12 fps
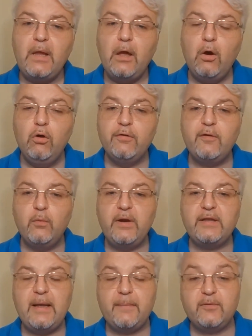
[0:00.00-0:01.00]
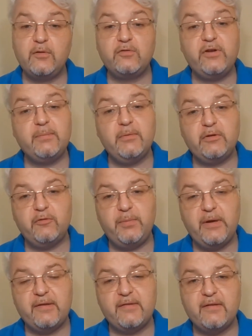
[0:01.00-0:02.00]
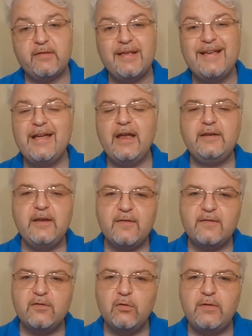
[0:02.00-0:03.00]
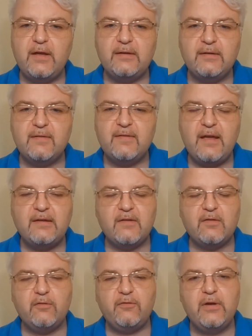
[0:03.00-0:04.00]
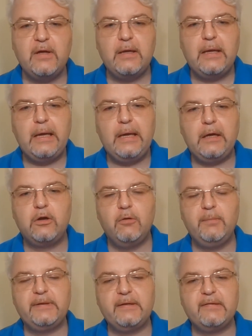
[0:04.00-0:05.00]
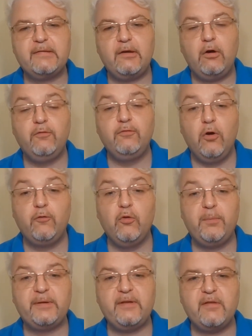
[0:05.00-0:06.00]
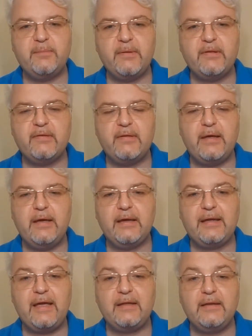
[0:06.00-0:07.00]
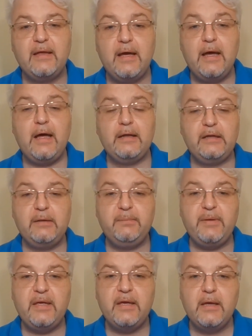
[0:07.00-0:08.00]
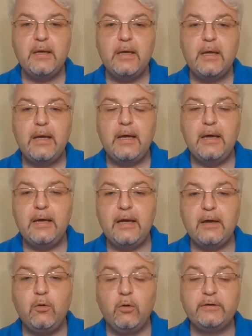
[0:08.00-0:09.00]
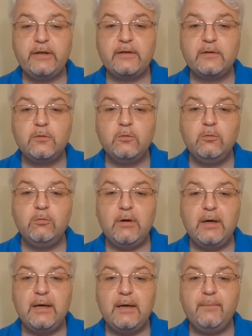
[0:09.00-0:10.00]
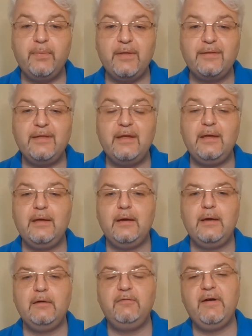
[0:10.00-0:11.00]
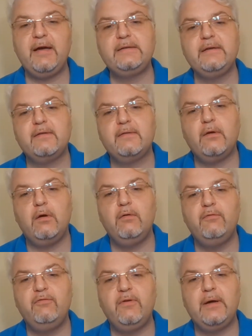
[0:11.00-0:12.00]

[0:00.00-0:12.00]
Also, when it comes to the treatment of persons, it is true that the status of combatants, of lawful participants, can hardly be accorded to the fighters of